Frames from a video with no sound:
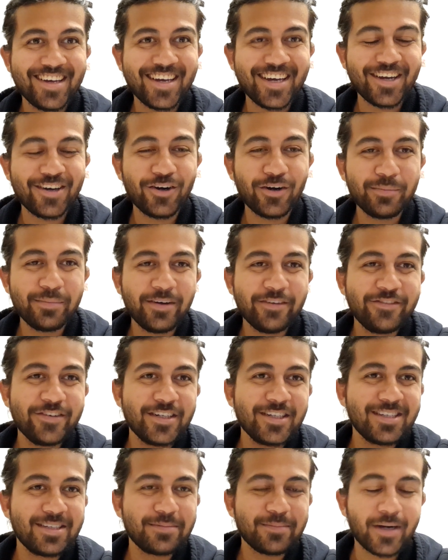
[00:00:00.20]
I got my
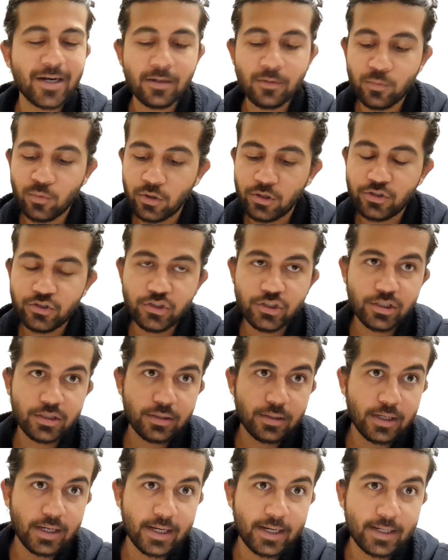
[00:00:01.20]
first smartwatch,
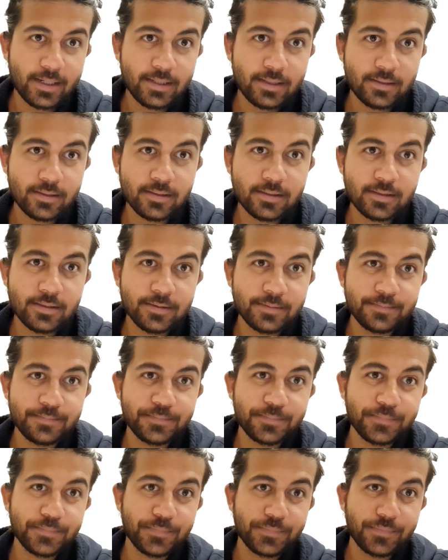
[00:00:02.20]
and
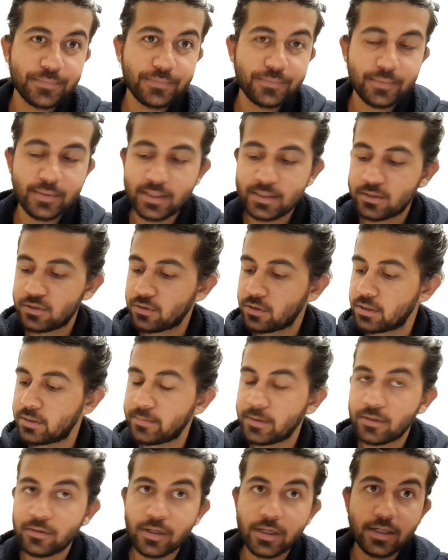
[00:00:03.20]
let's talk
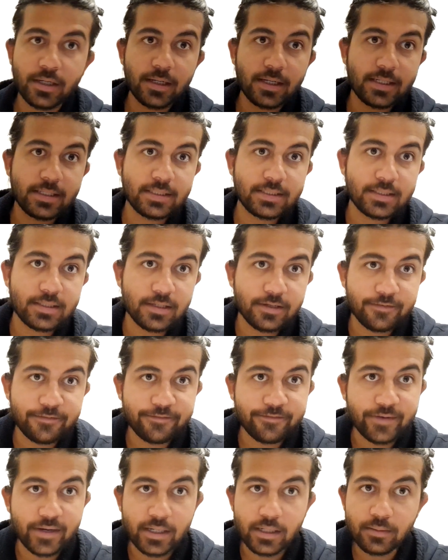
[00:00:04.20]
about it. It's a
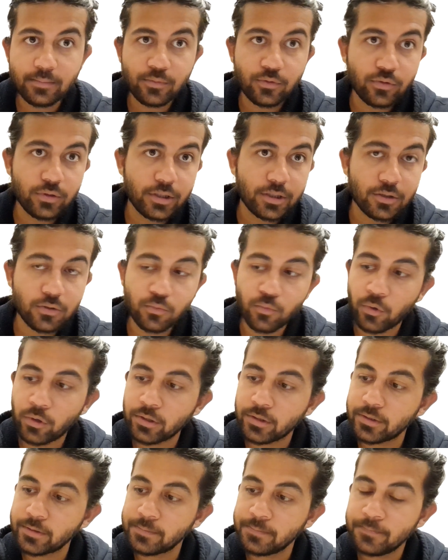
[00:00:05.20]
Firebolt
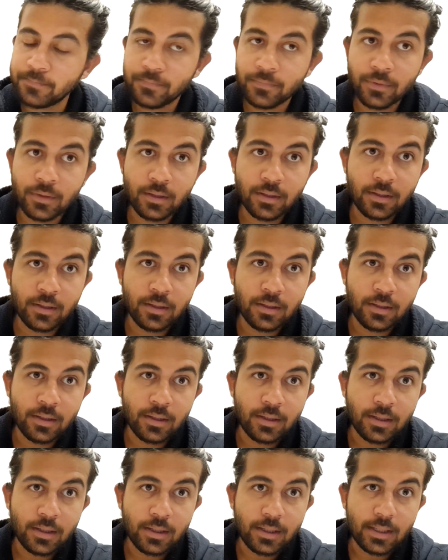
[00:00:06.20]
Quantum,
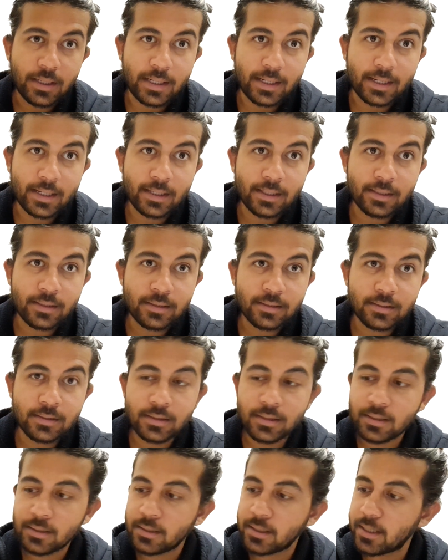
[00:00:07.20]
and
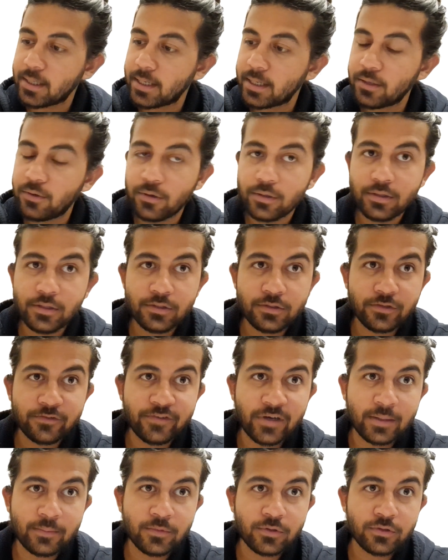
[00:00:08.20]
I got this off
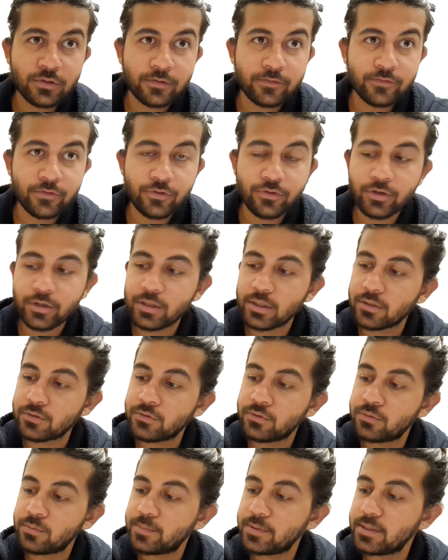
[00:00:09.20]
Amazon for
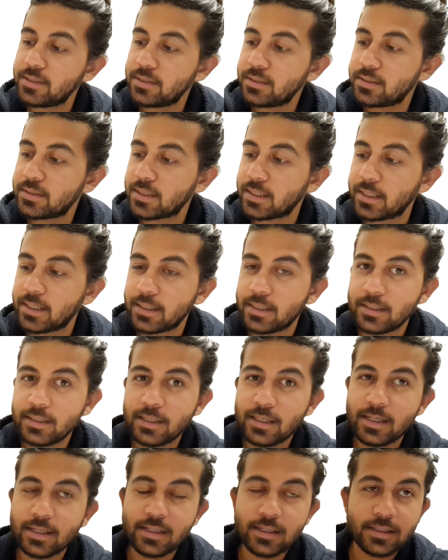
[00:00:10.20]
3,000 rupees. And
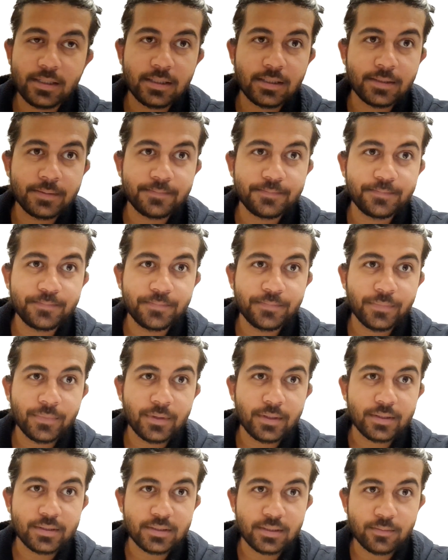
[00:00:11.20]
there are
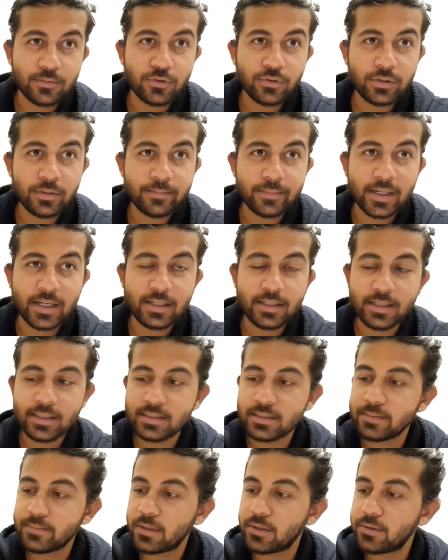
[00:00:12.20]
some good and bad
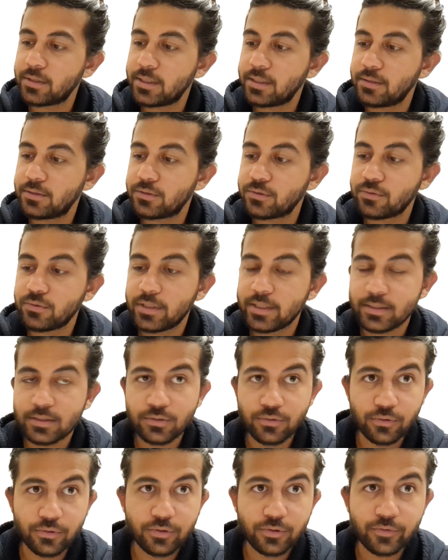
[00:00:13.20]
things about it, so let's
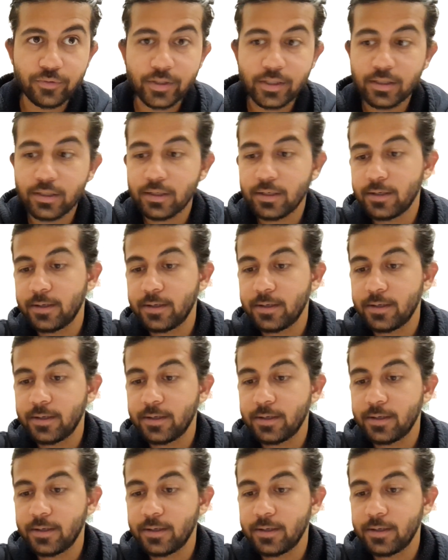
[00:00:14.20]
go through it.